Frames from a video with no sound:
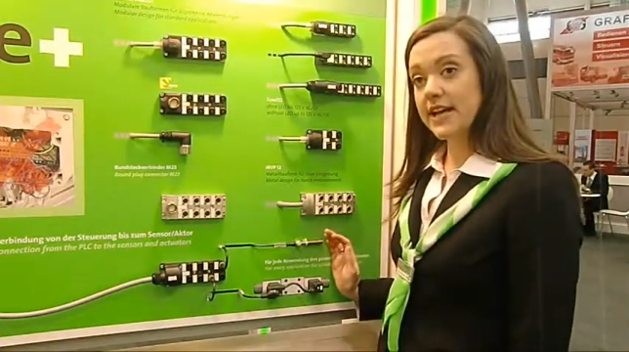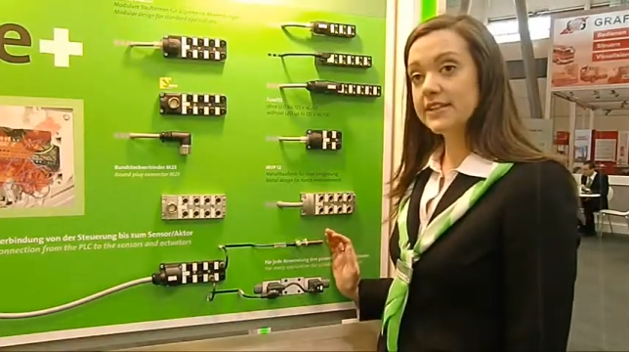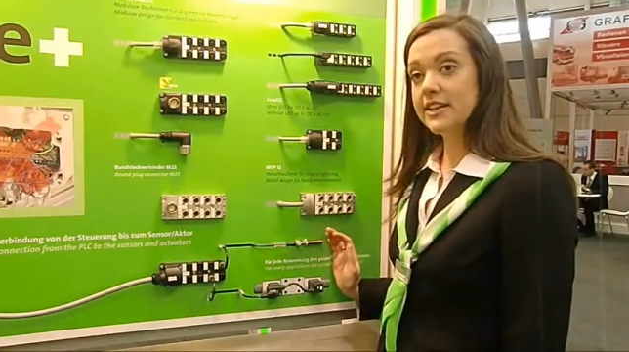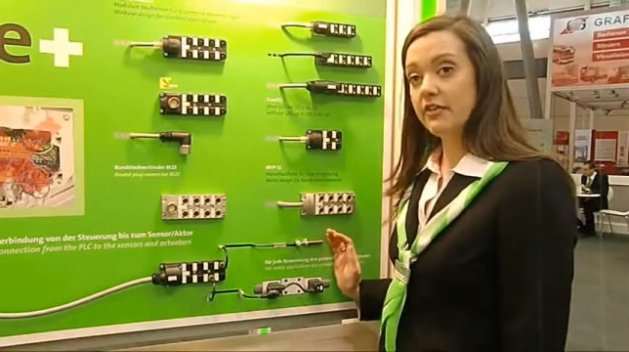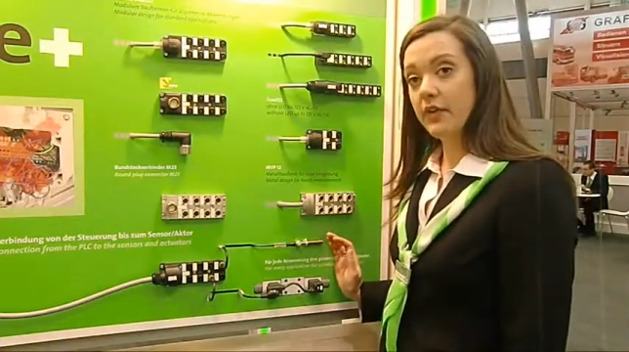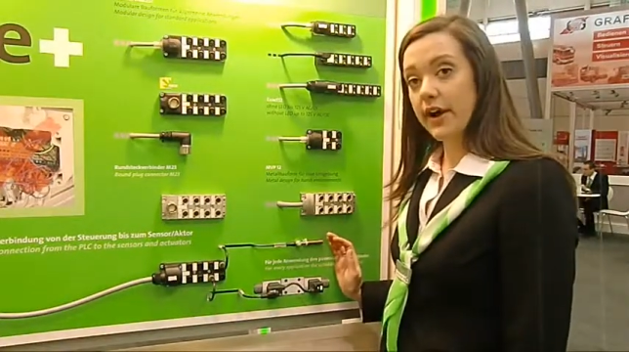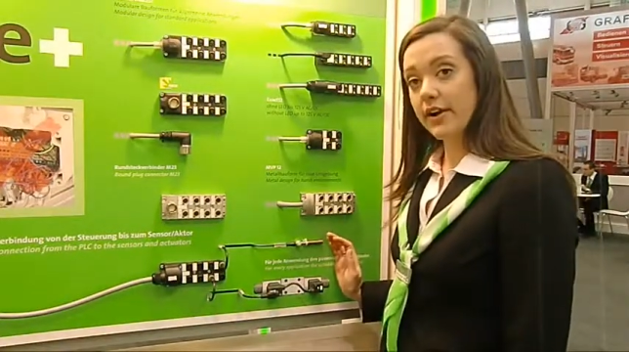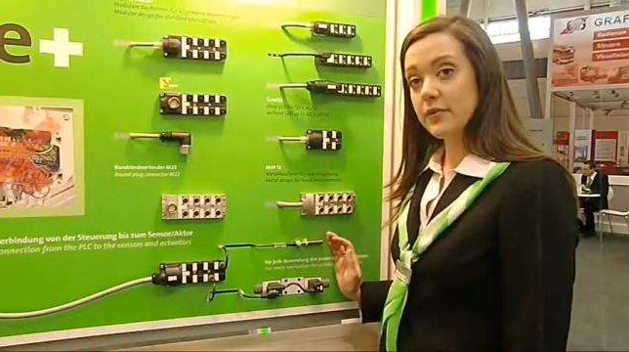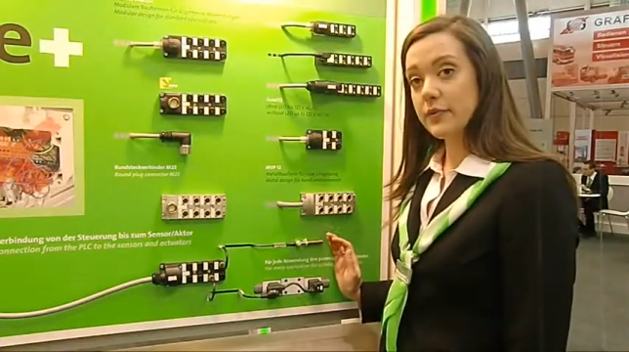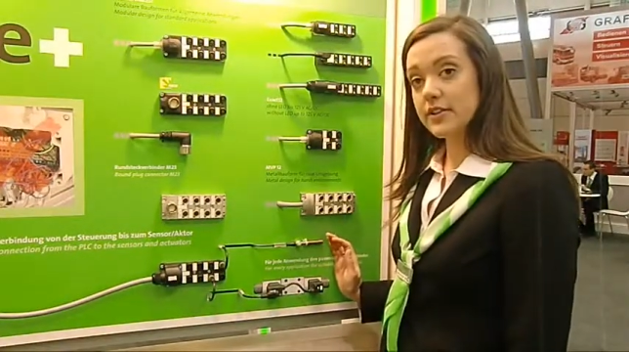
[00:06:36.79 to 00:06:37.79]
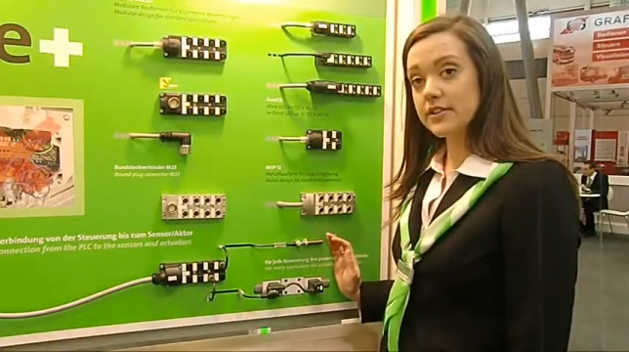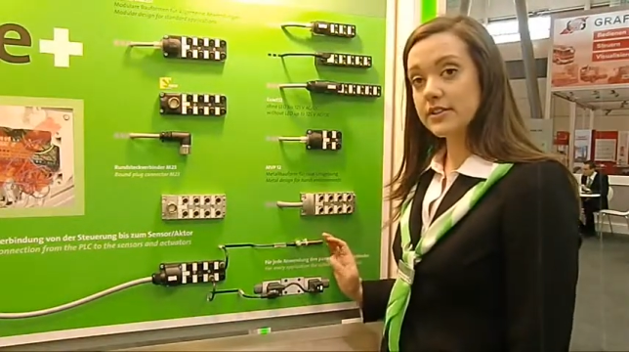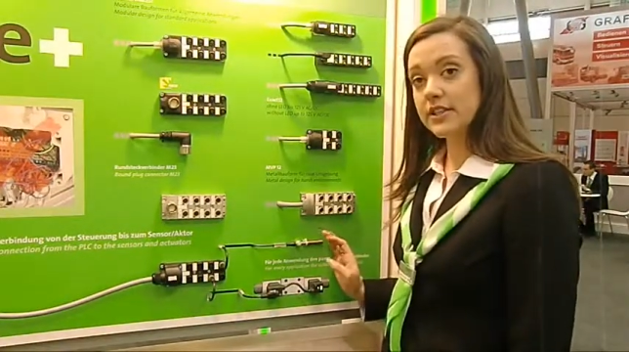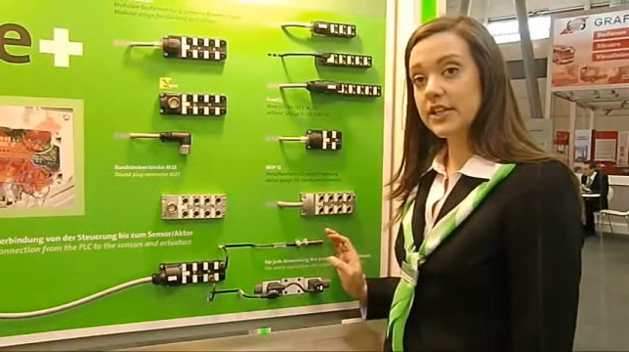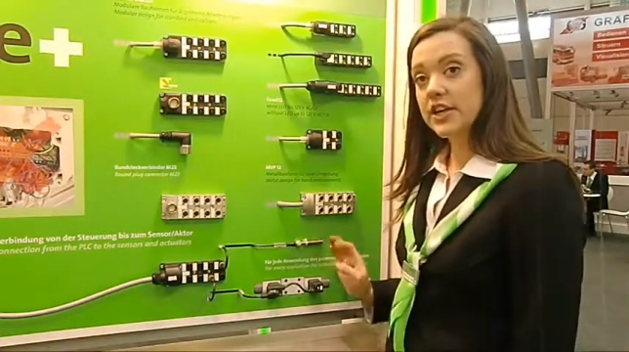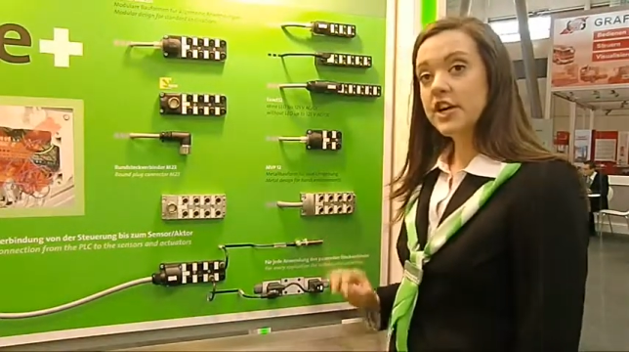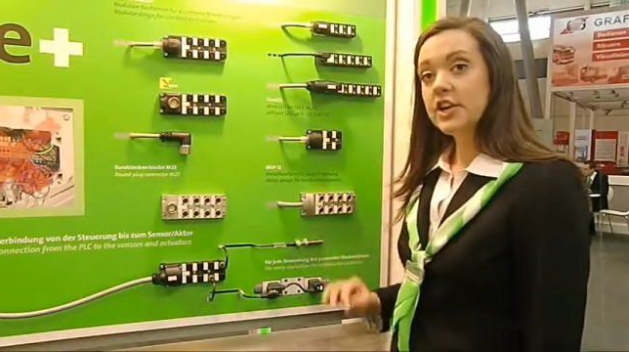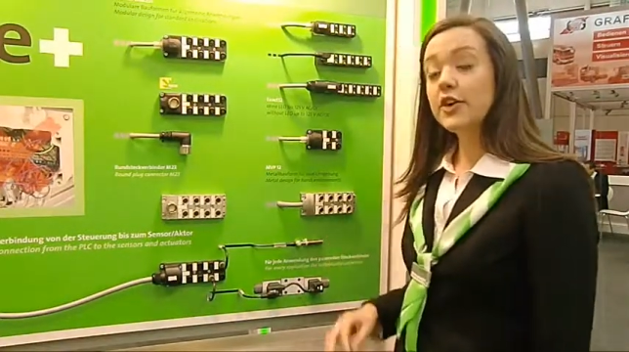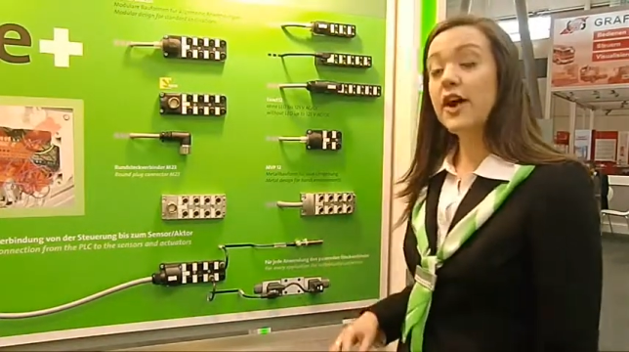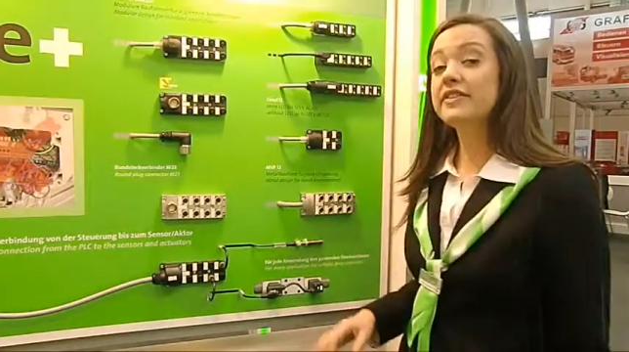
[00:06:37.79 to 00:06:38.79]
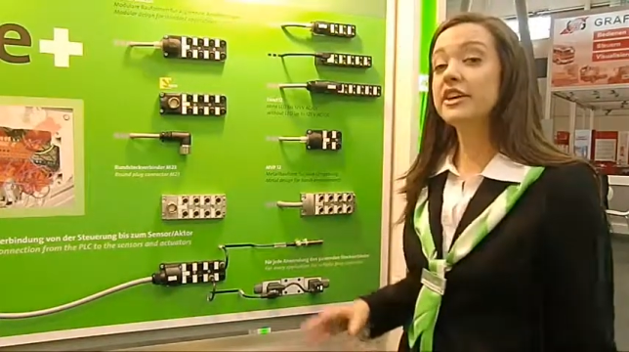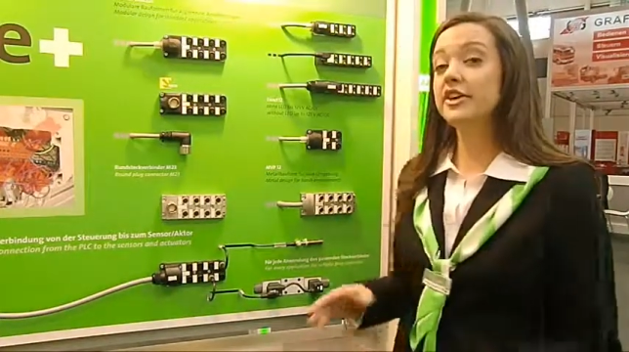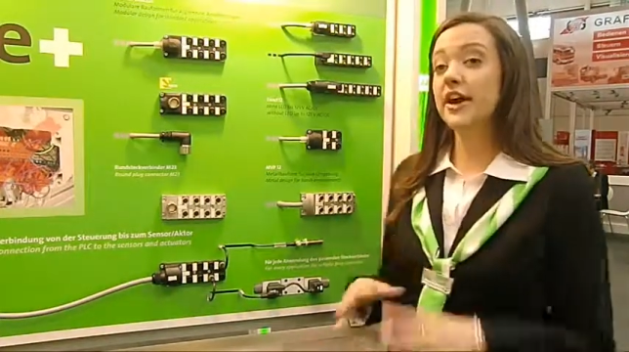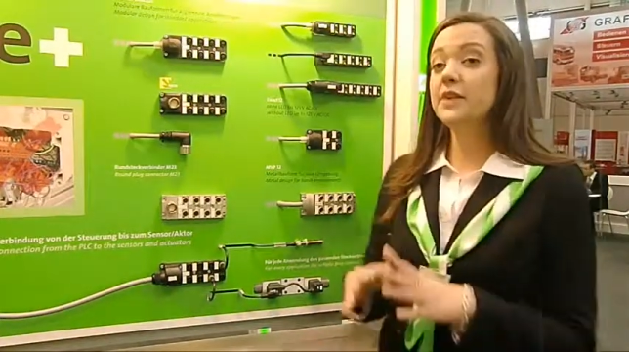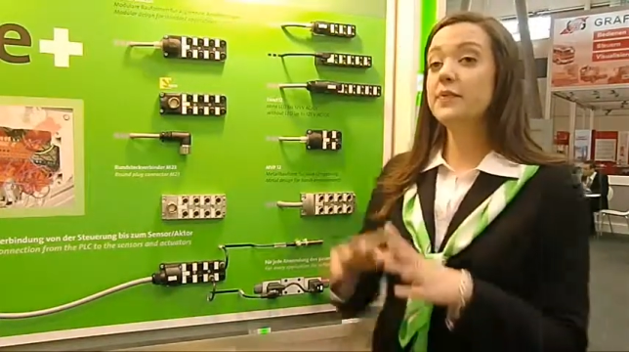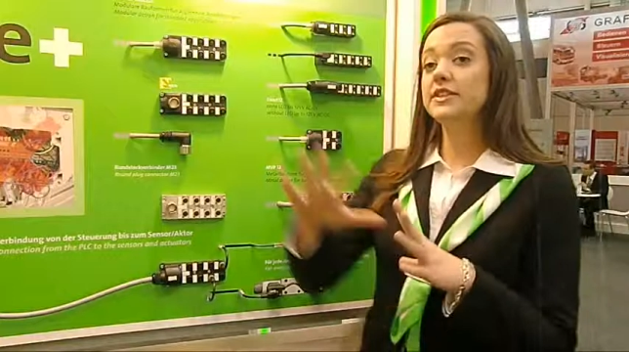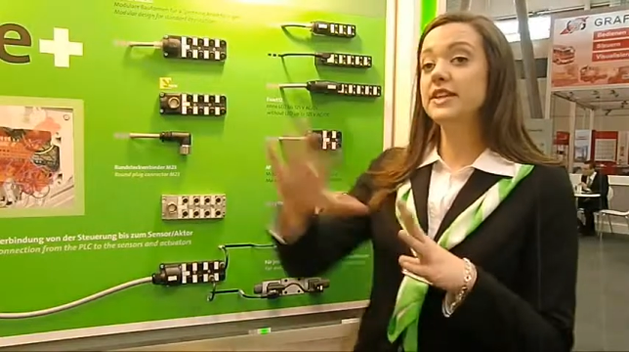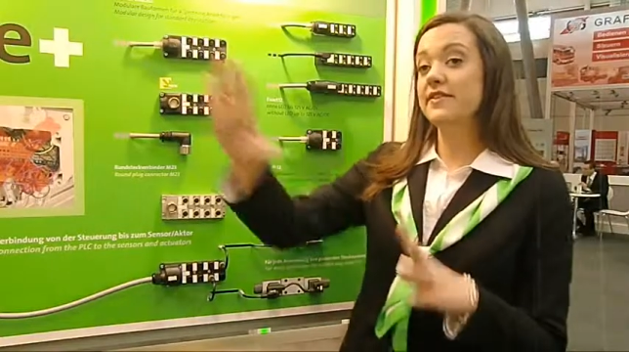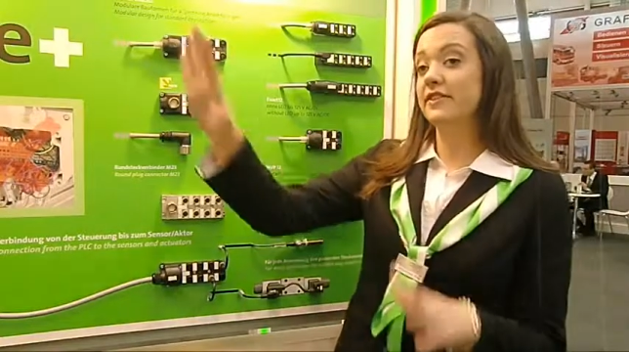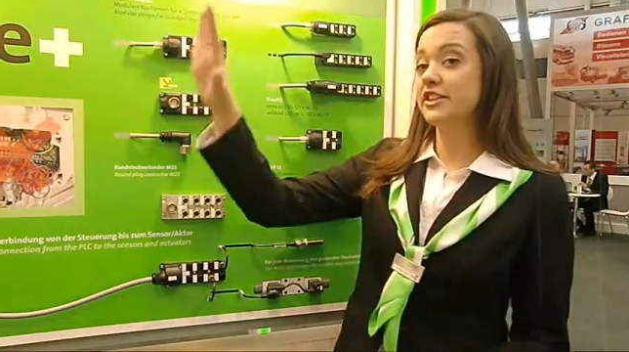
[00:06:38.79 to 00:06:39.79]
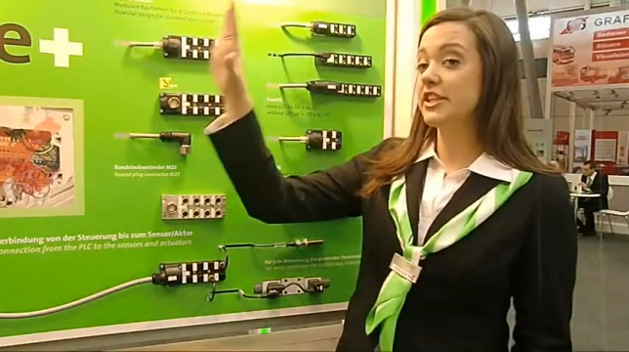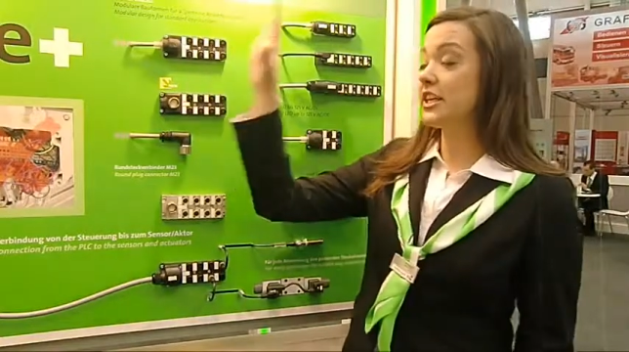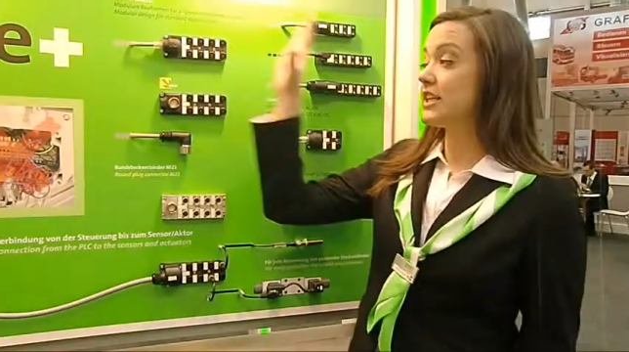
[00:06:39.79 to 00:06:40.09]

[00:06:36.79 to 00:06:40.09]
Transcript: and self-wireables. You have an incredible diversity